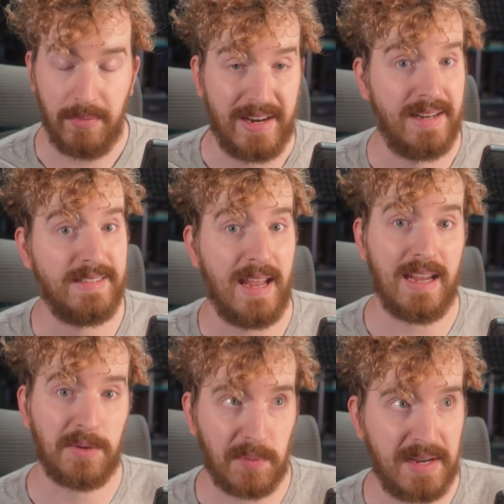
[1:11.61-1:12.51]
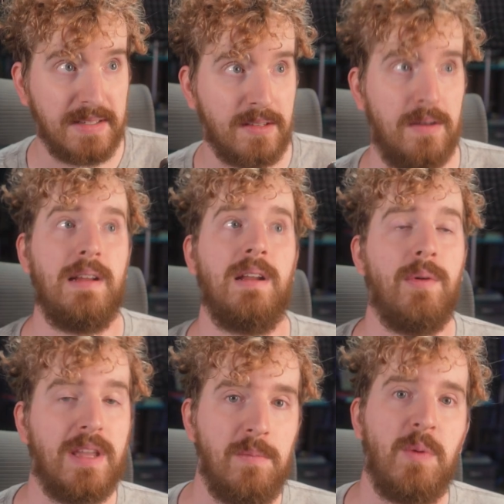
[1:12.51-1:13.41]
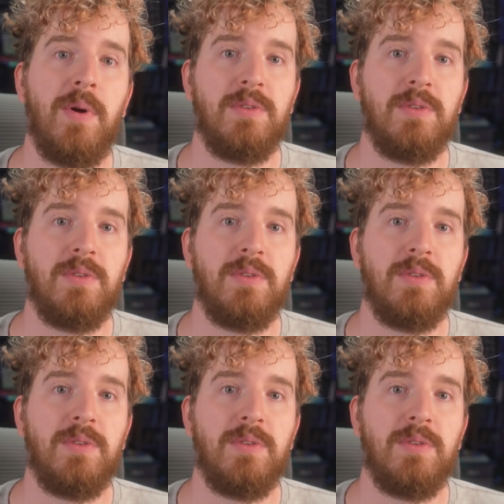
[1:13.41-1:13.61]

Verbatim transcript: but it is a great start, and I will keep you